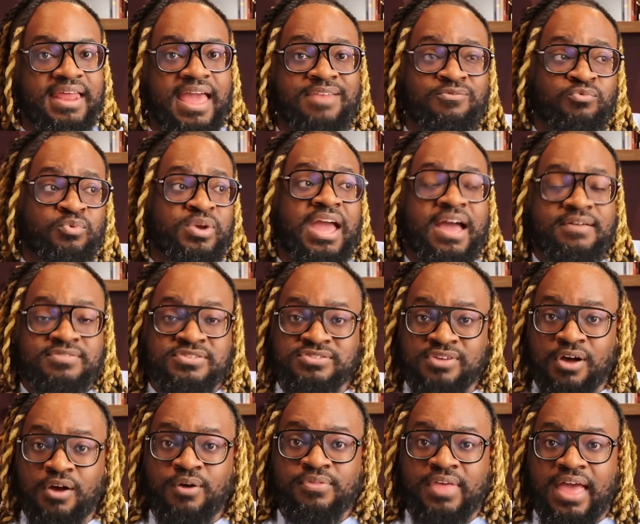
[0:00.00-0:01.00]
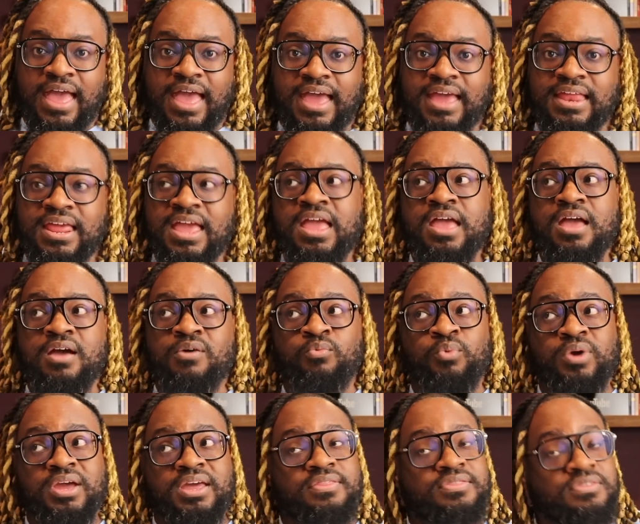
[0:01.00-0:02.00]
And we have saw that
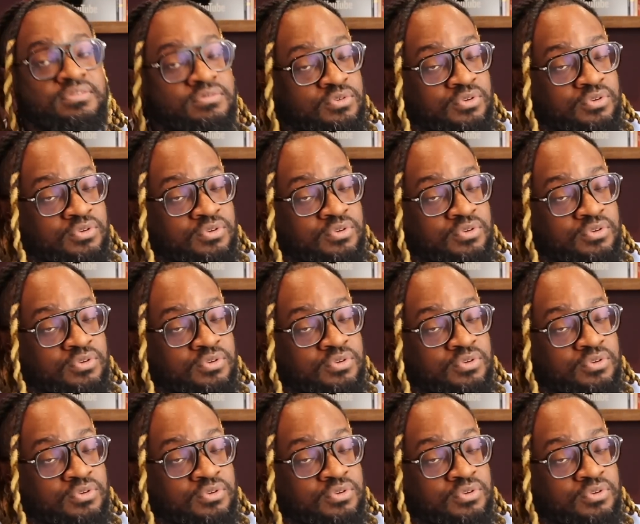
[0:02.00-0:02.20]
with,